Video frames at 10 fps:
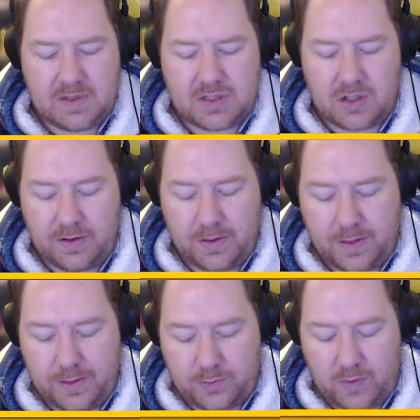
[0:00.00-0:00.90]
So the
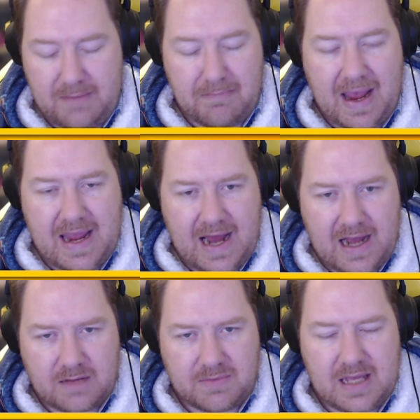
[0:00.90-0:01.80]
three main
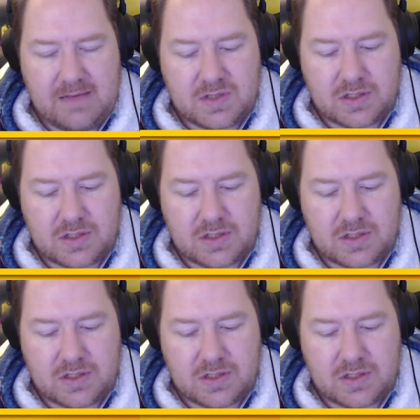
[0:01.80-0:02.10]
Arkham games,